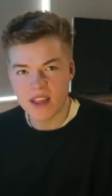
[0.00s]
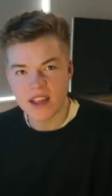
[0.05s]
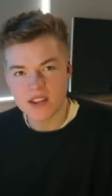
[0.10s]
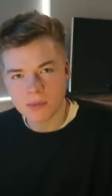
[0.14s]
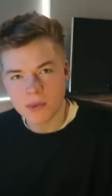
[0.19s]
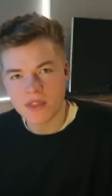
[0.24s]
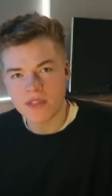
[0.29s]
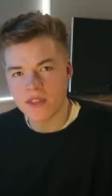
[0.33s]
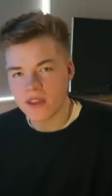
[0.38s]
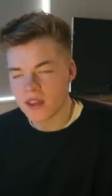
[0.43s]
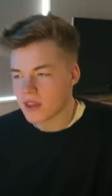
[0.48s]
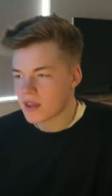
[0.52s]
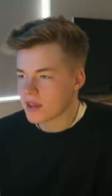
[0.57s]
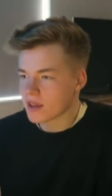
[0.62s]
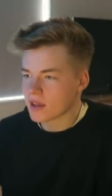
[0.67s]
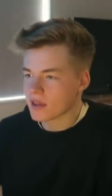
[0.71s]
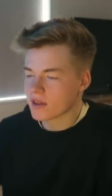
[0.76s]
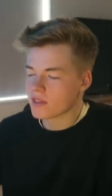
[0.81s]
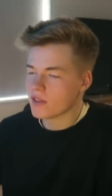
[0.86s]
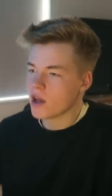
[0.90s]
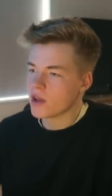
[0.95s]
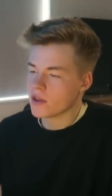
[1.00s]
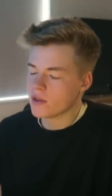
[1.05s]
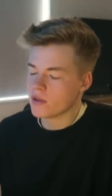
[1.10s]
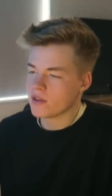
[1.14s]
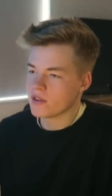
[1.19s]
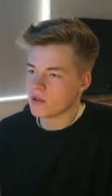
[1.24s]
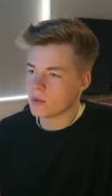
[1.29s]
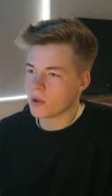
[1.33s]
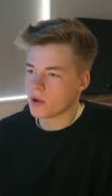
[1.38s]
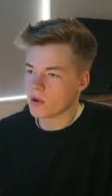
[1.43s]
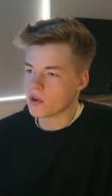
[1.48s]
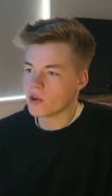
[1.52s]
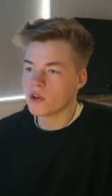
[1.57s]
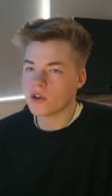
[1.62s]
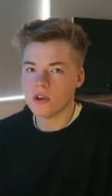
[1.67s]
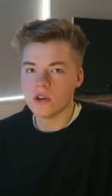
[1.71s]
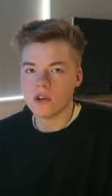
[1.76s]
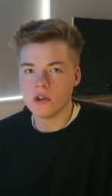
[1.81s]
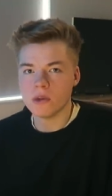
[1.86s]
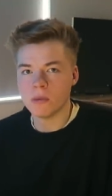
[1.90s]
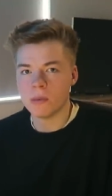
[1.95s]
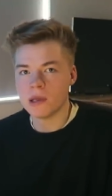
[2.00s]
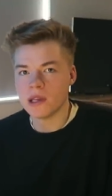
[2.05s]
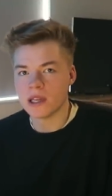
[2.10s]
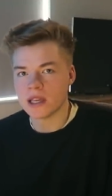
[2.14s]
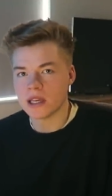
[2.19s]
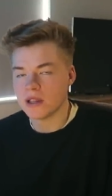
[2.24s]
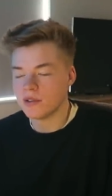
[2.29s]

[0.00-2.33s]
That's my thinking. 33-1 could look big.